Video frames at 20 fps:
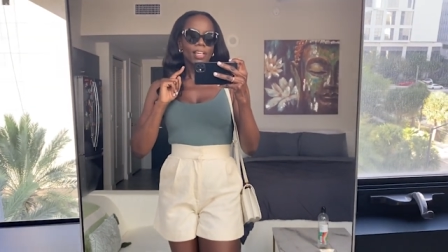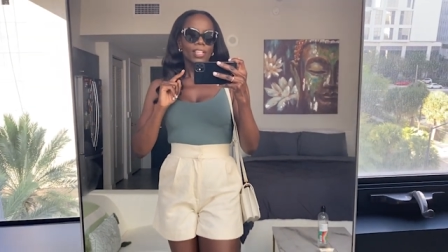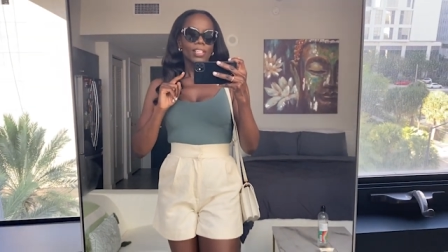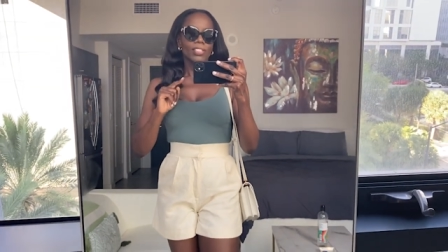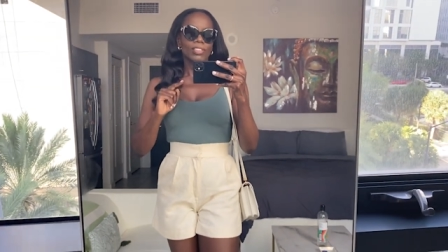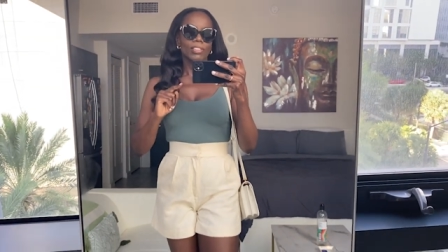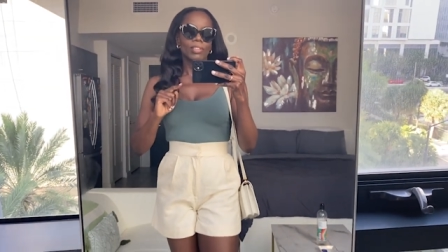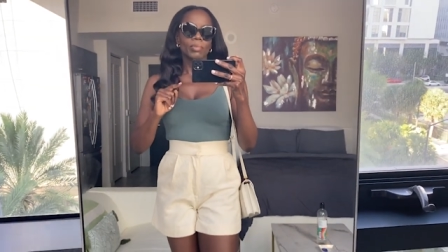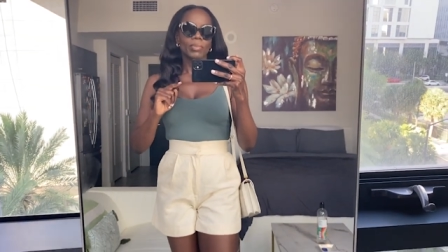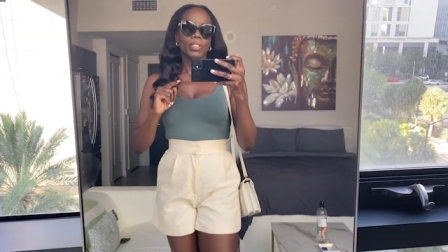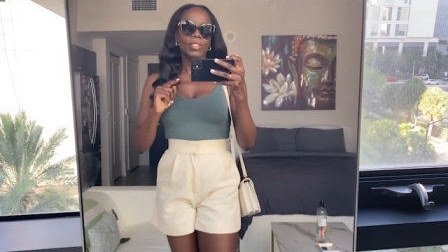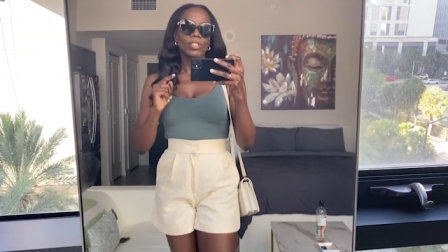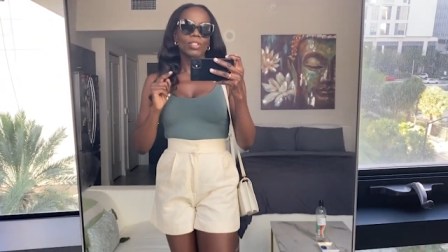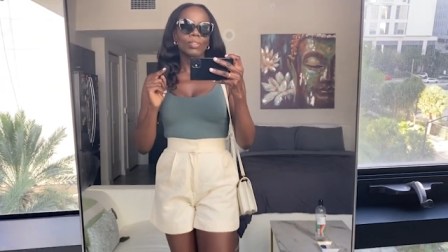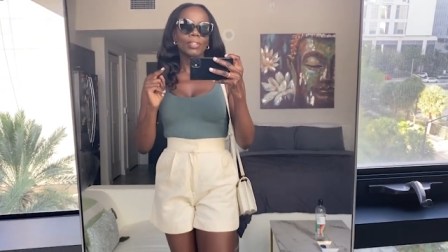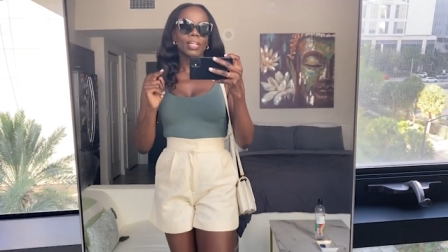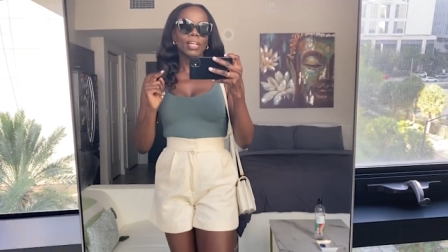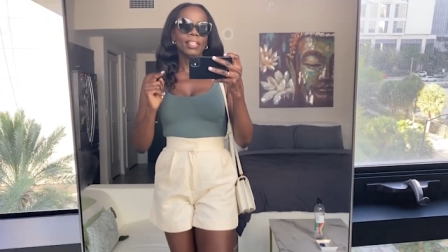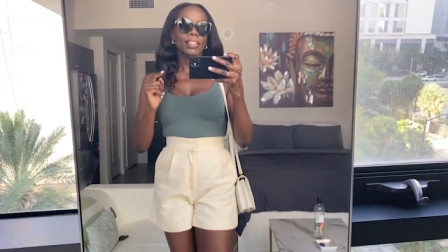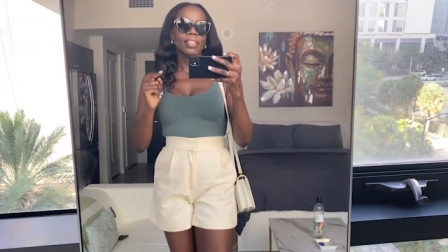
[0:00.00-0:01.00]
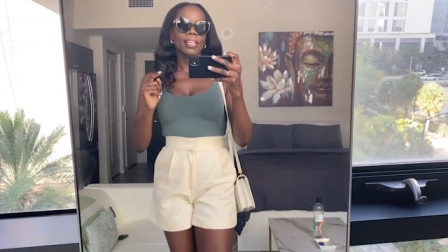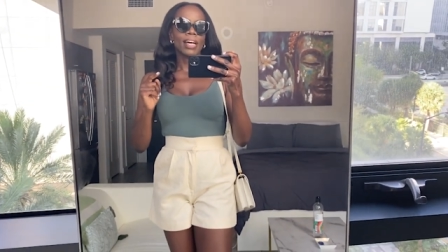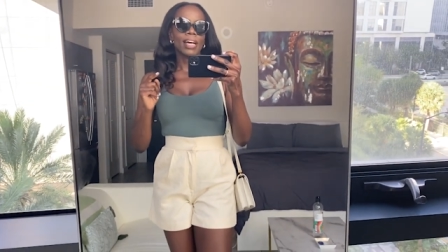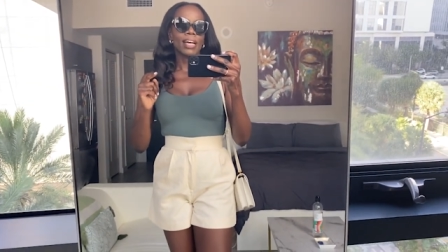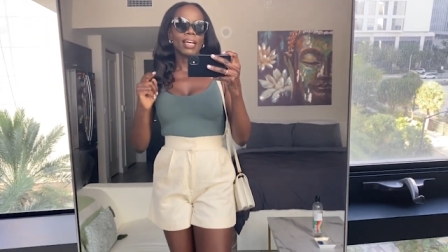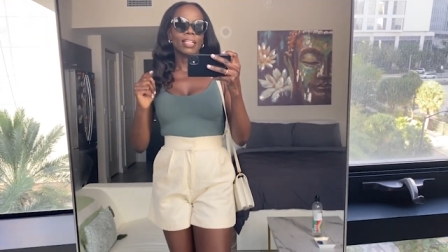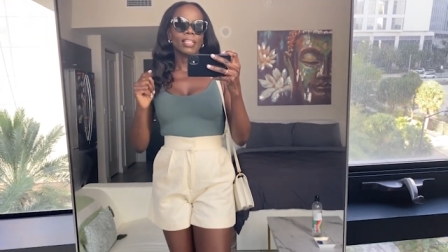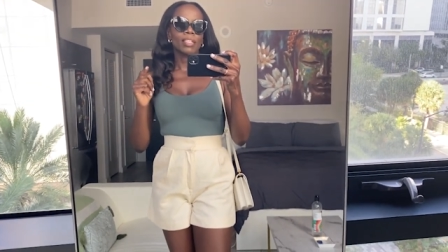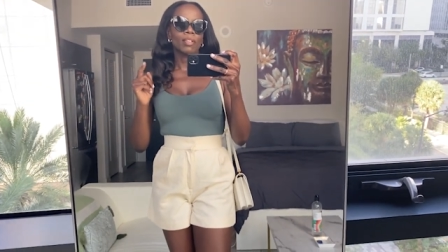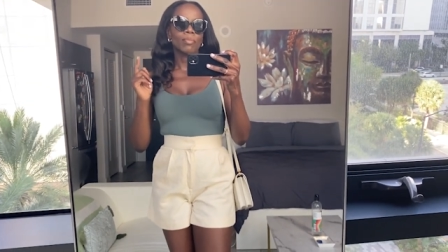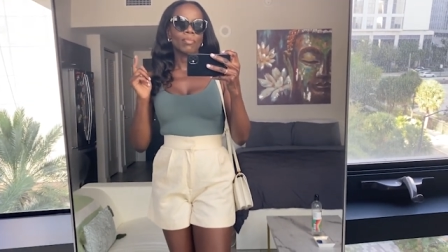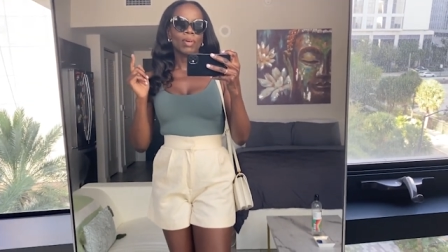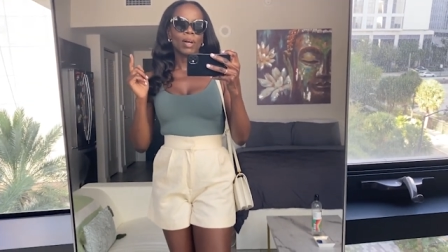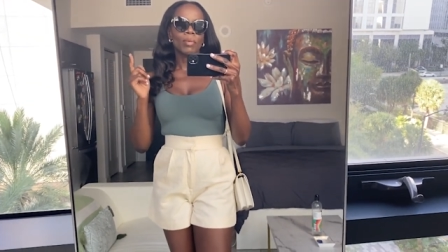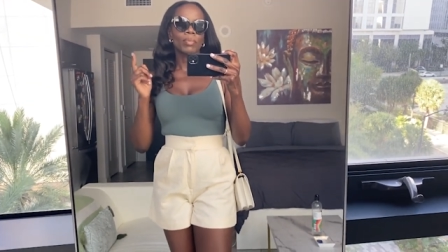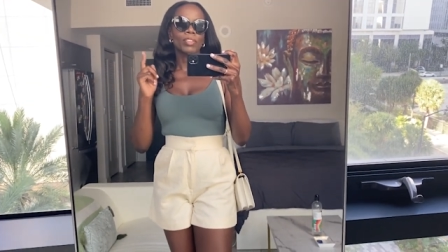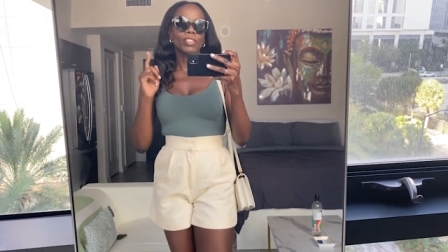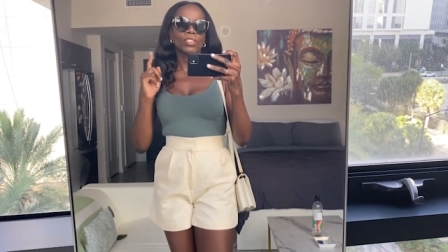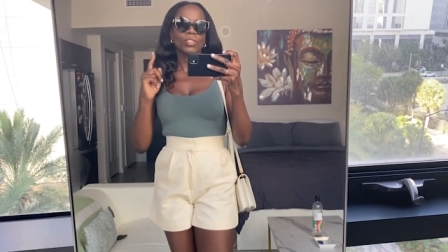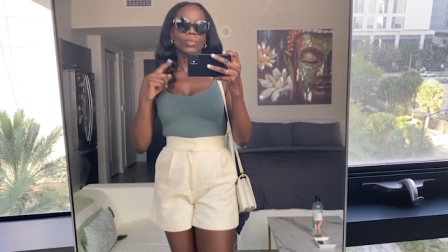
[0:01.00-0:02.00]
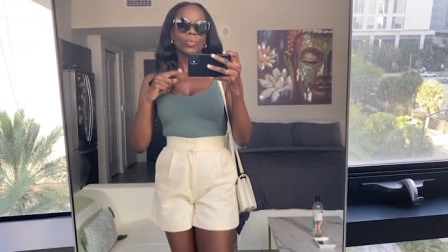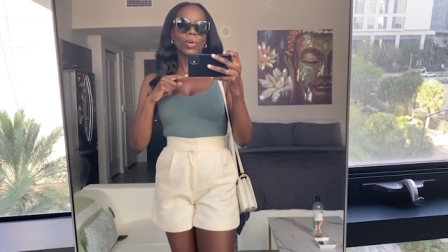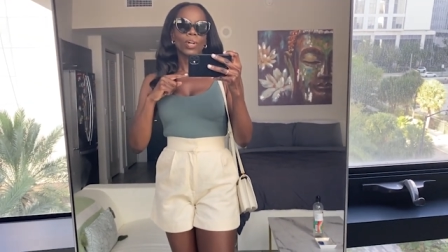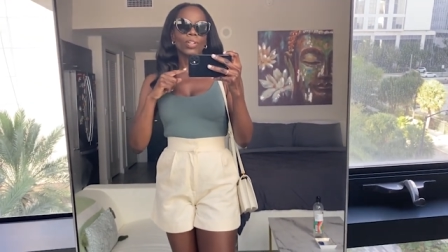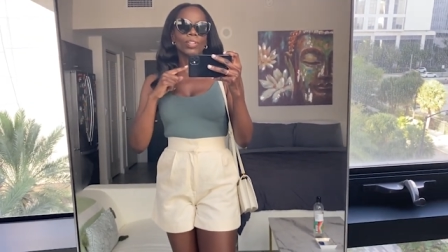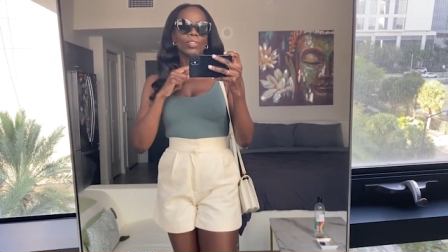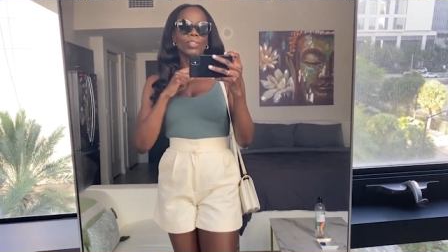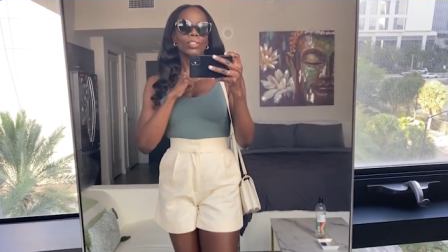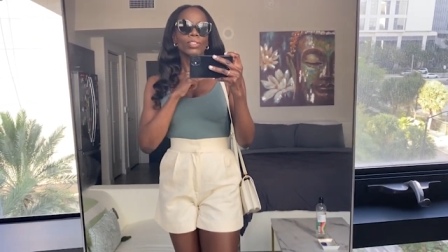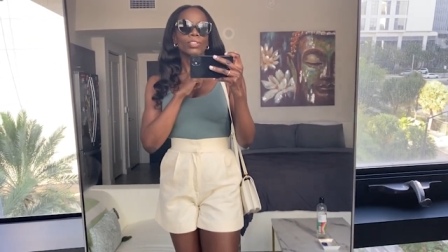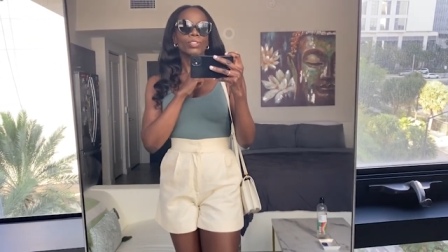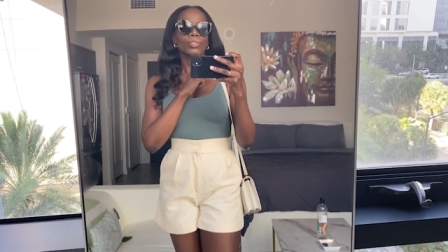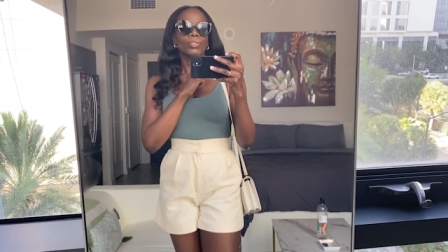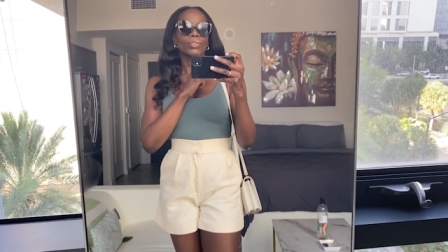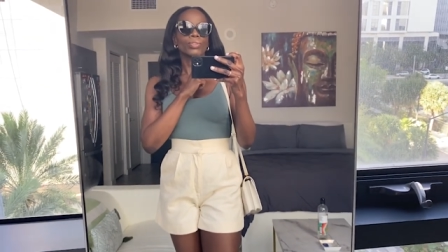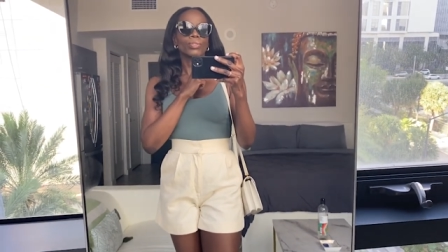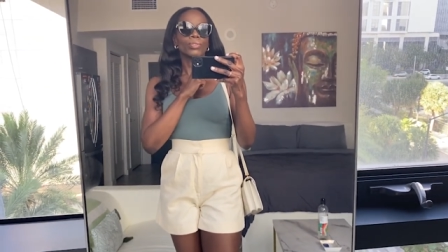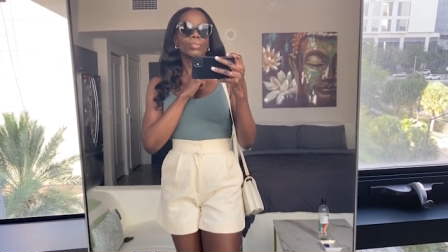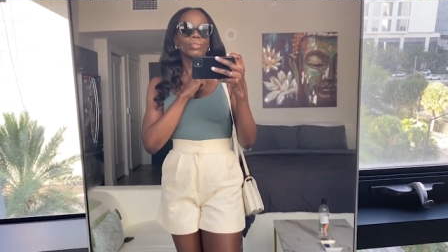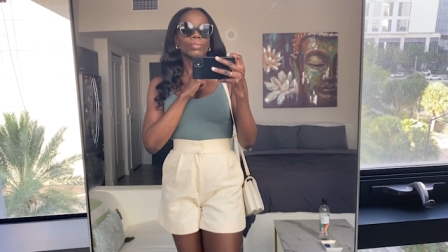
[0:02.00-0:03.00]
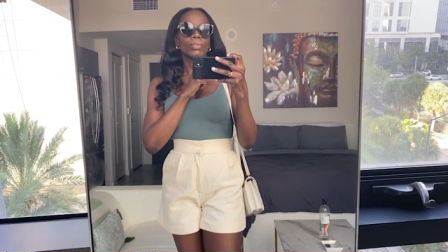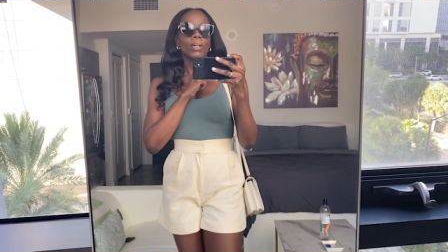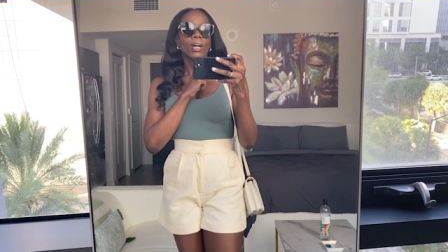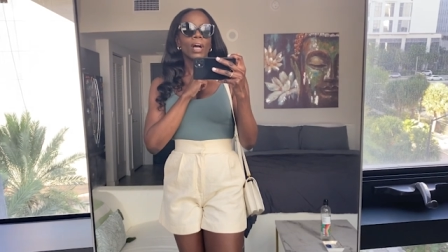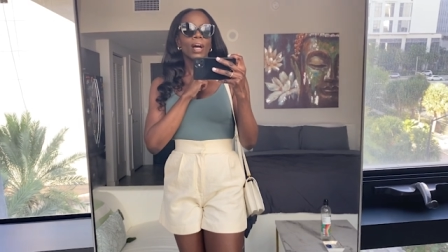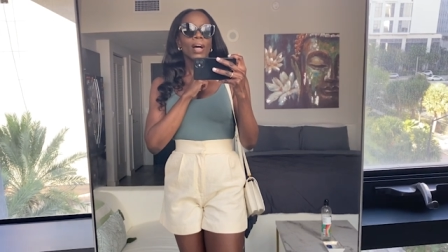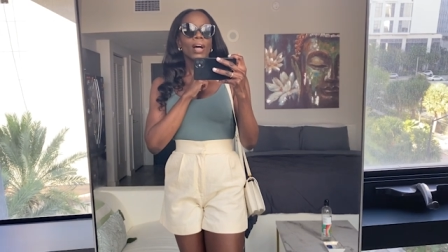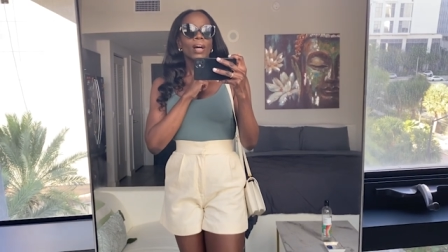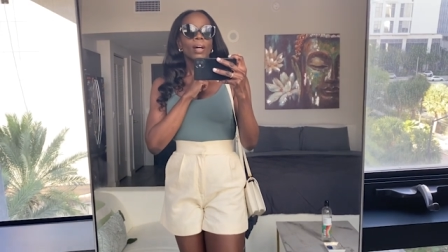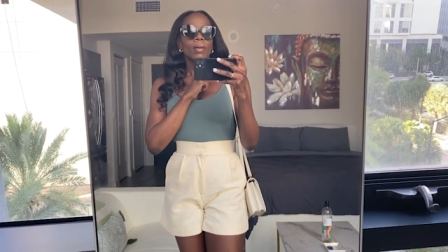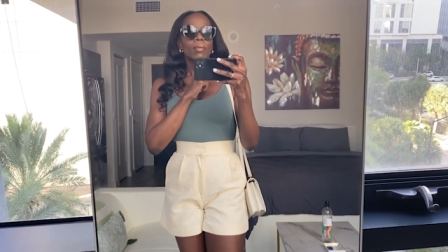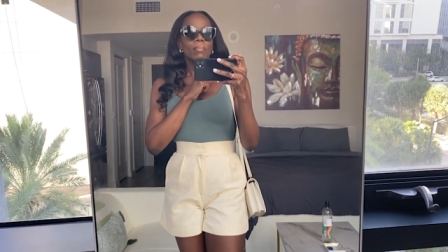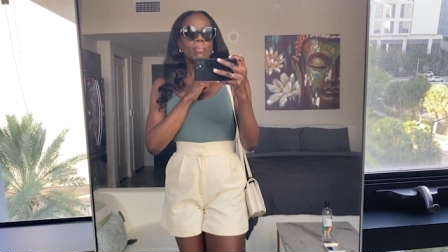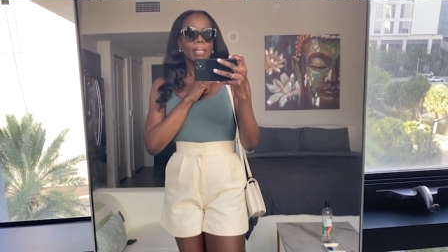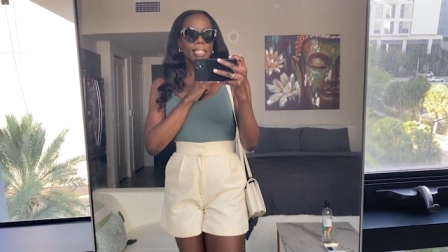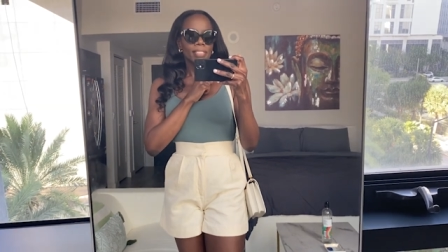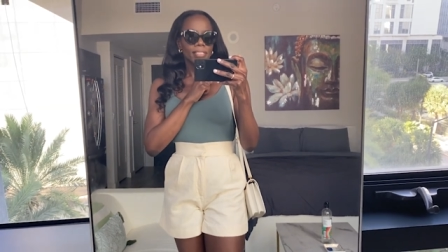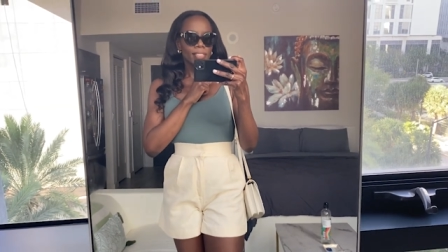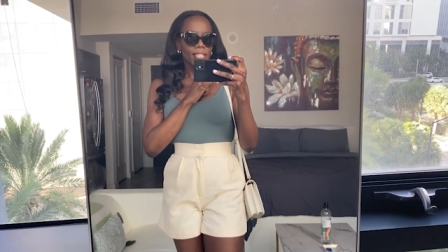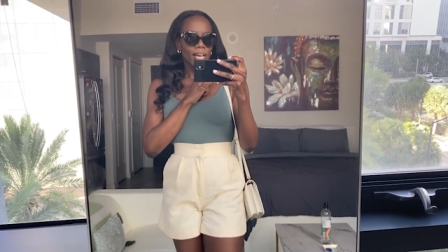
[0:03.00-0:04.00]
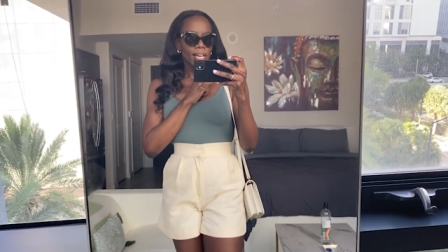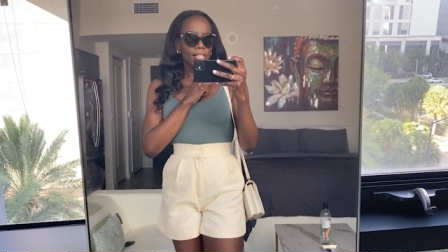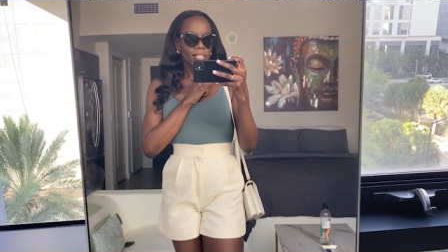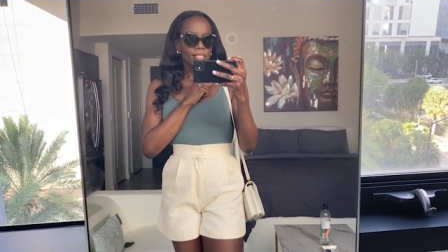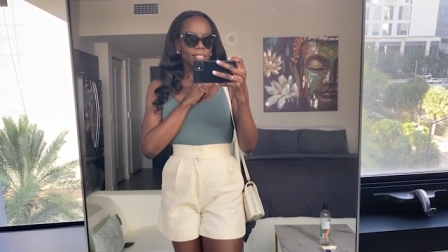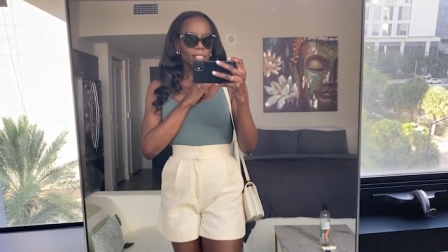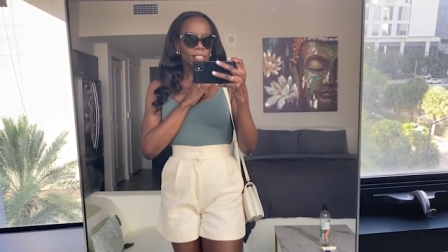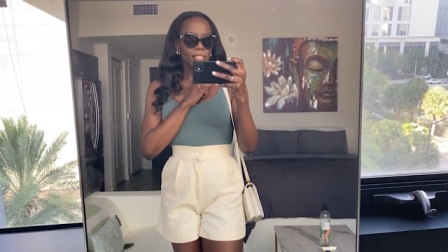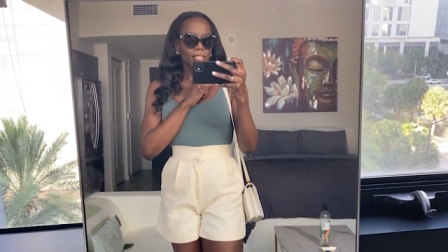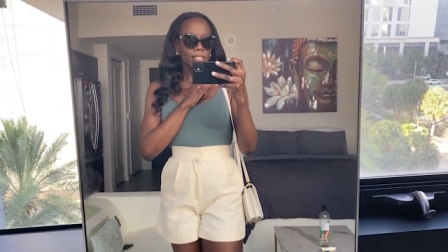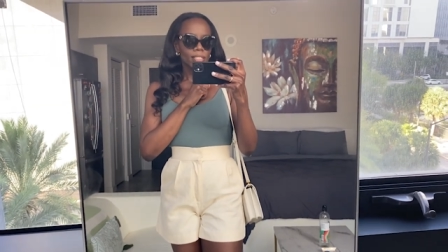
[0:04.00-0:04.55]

So I'm gonna go get that and then probably just walk to Bayside